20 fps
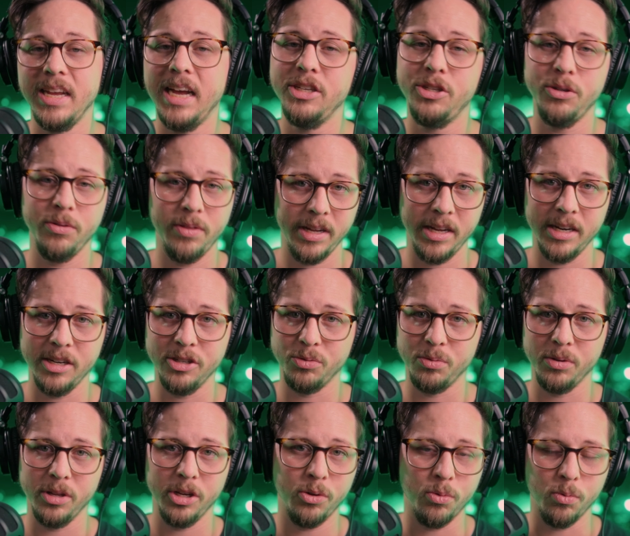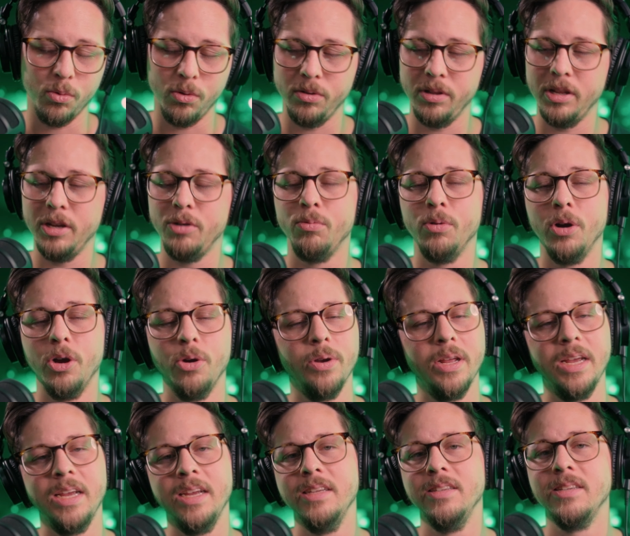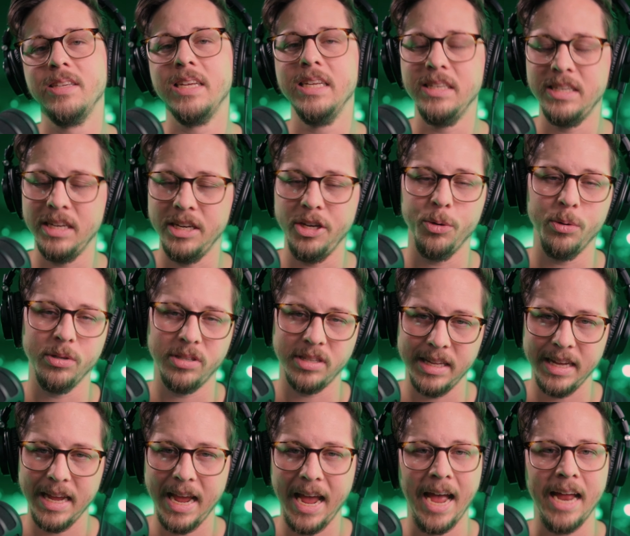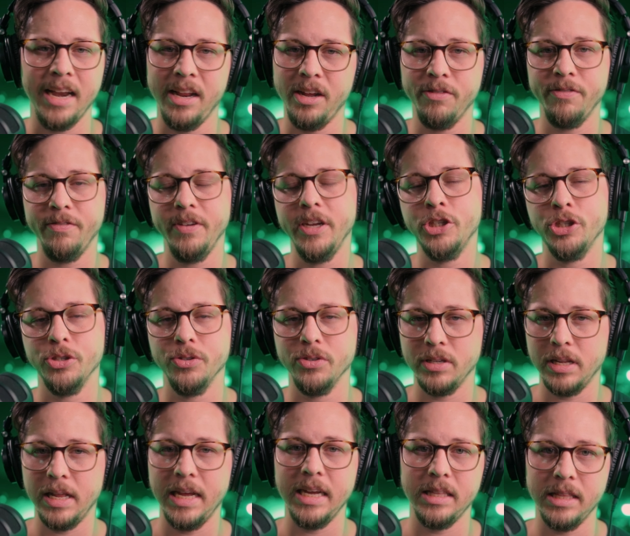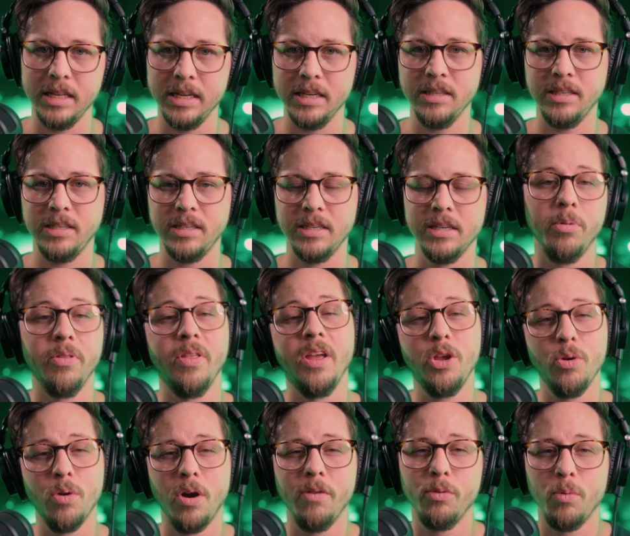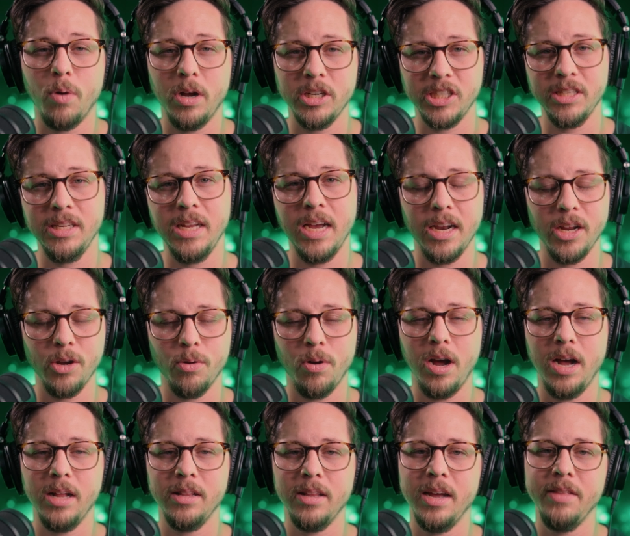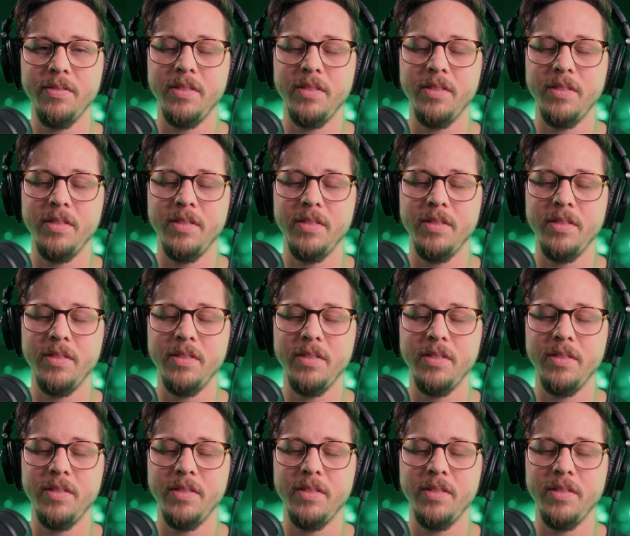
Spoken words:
I do think it is really cool that Rode is continuously adding features like this. But thank you all for watching the Audio Hotline.